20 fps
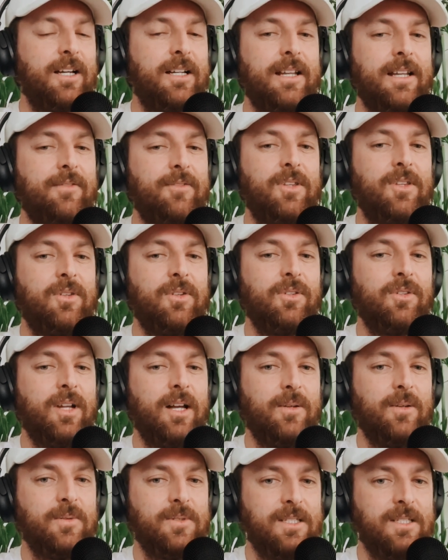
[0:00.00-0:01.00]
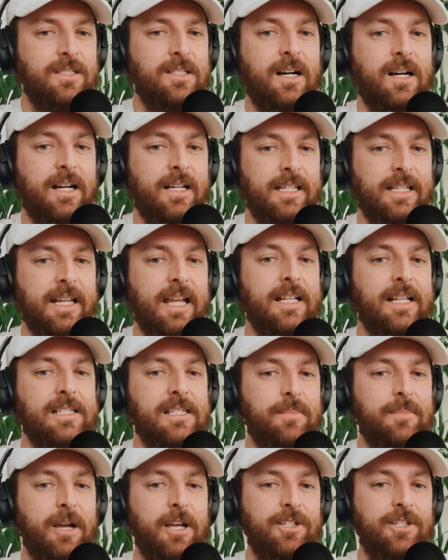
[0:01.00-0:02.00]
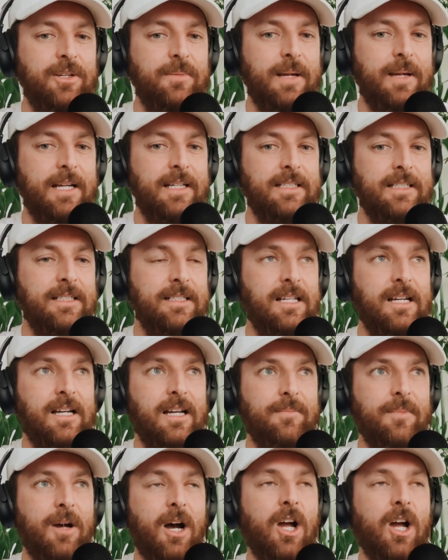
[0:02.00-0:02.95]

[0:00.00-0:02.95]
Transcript: I never thought I was a dying cancer patient back in the time.